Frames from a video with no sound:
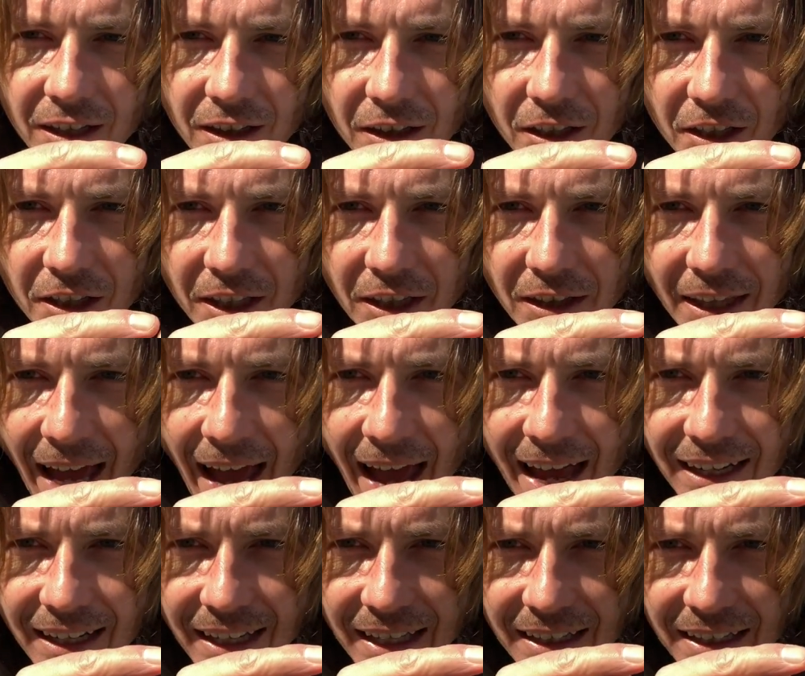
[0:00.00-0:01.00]
Look at that.
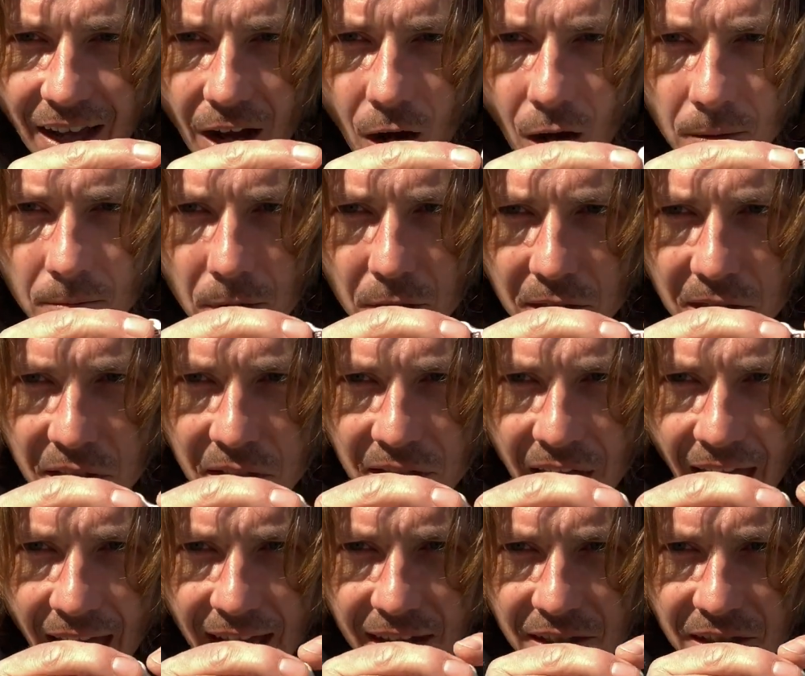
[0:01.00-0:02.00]
It almost
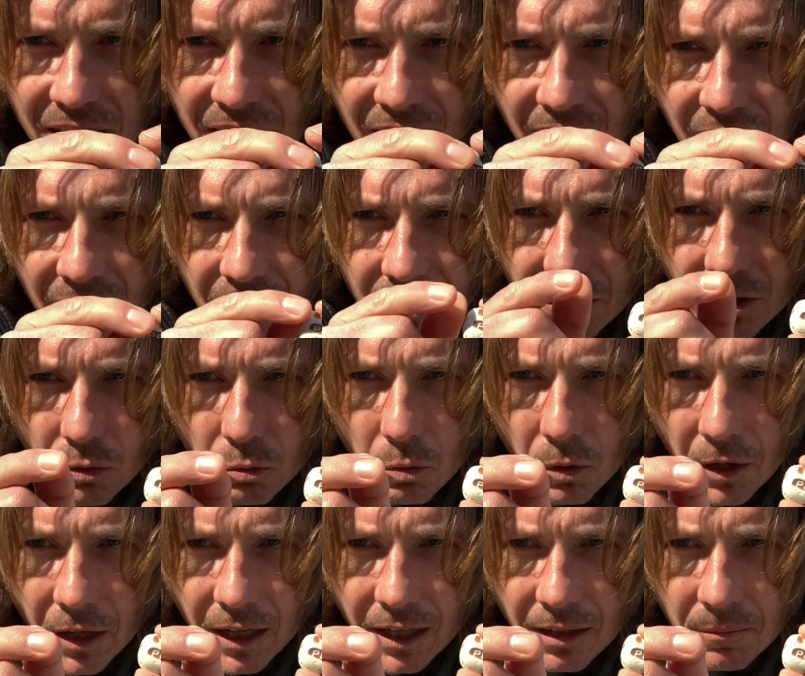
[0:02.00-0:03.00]
says the
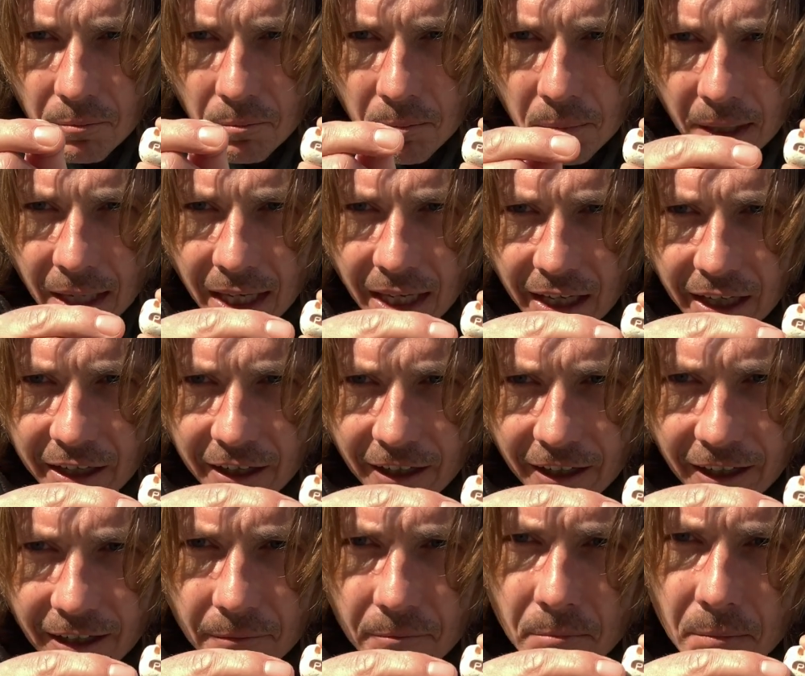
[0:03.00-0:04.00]
word pier,
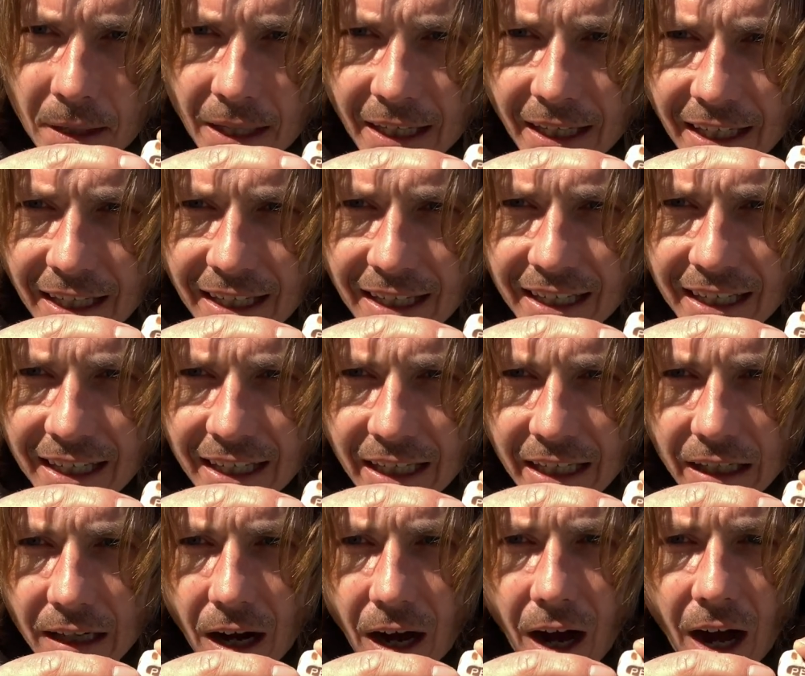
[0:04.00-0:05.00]

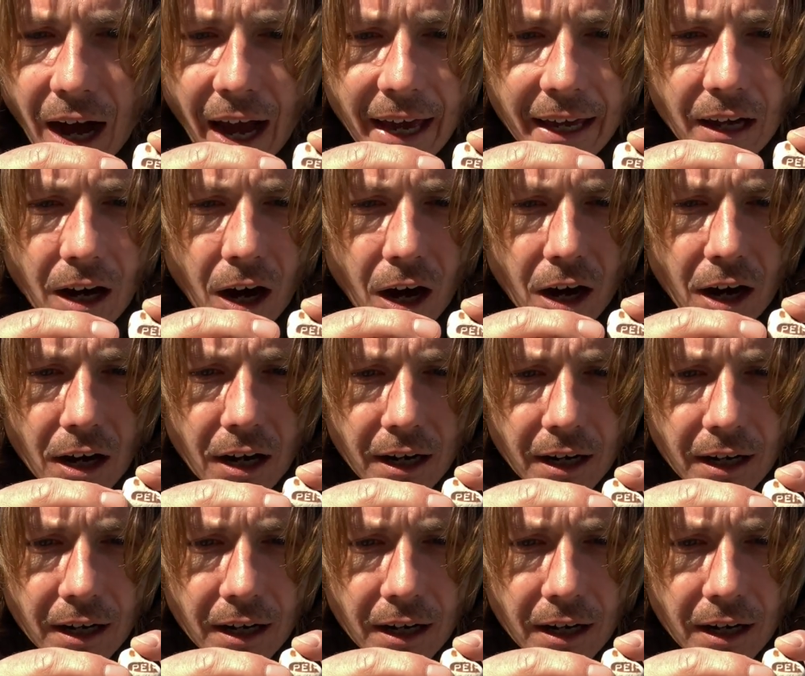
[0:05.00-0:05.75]
P-E-I-R.